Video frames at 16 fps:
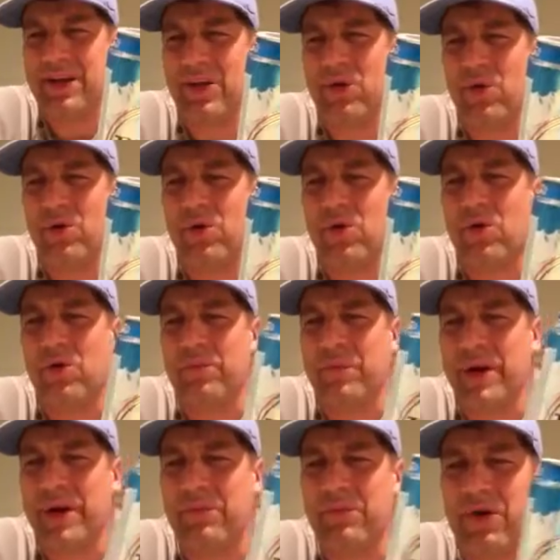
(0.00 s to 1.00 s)
local
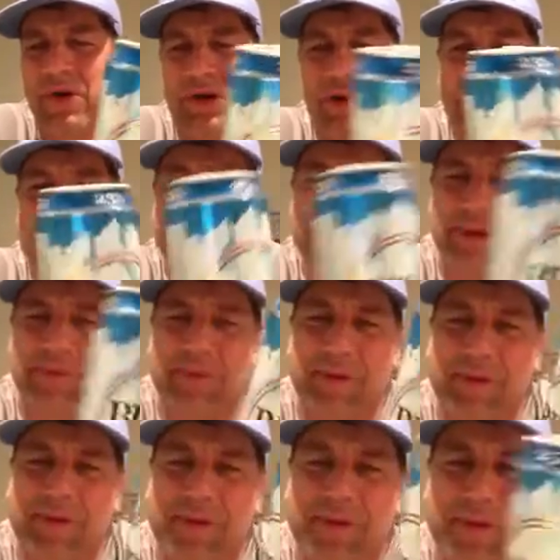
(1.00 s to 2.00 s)
mini market or
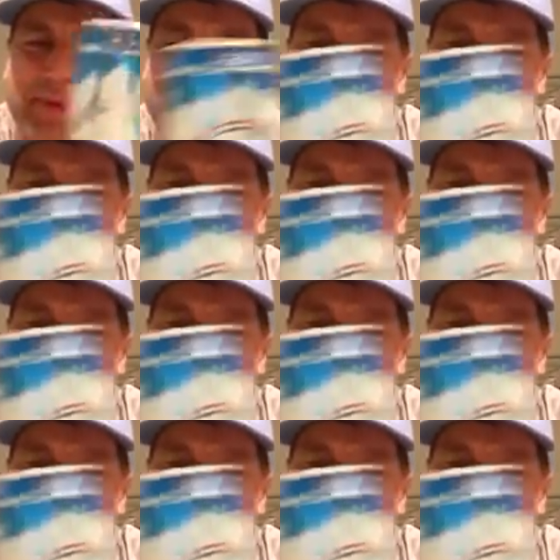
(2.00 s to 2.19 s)
something. But